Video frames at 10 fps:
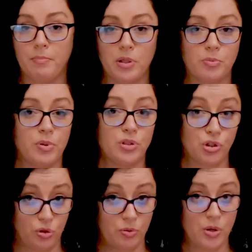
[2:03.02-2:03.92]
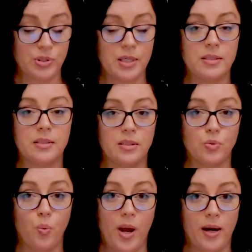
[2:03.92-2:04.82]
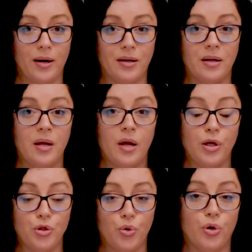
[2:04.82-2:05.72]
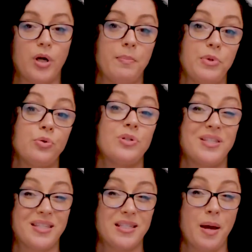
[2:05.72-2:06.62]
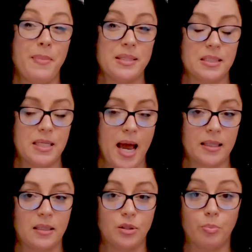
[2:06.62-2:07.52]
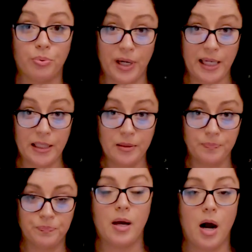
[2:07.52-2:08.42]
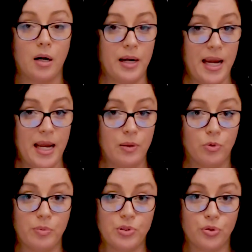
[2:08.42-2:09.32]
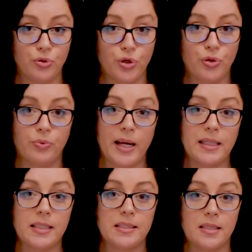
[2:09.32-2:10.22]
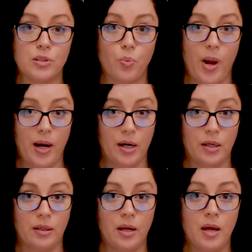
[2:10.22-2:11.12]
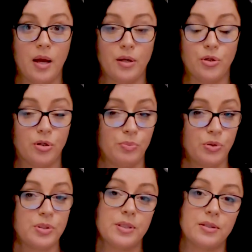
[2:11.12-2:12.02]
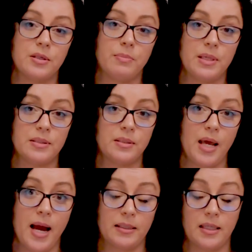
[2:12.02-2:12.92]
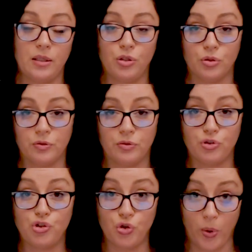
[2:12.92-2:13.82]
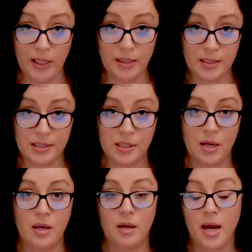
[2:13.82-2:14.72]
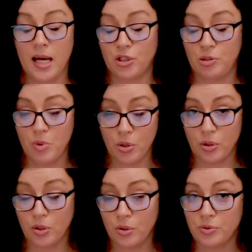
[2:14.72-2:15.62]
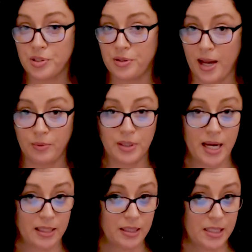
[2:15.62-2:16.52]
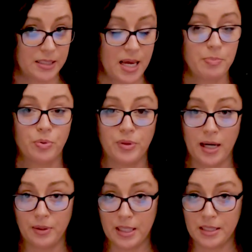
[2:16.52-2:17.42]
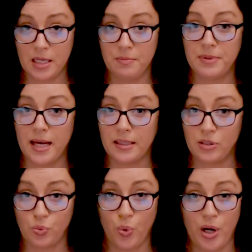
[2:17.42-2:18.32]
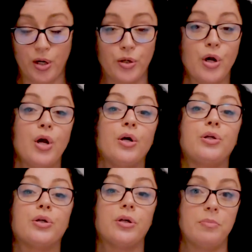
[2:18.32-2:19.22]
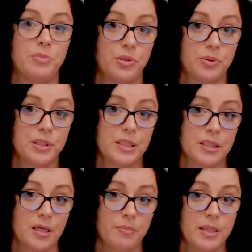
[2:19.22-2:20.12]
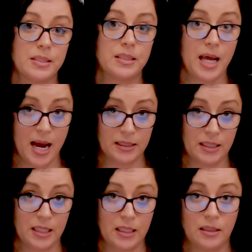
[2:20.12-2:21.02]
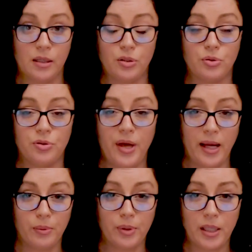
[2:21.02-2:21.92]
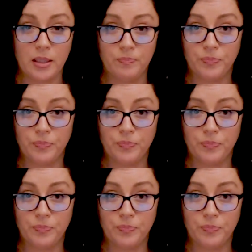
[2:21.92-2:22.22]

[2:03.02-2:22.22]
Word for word: multiple sclerosis is where your immune system is attacking your brain. RA, rheumatoid arthritis, is where your immune system is attacking your joints. Hashimoto's, thyroiditis, hypothyroidism, that is where your immune system is attacking your thyroid.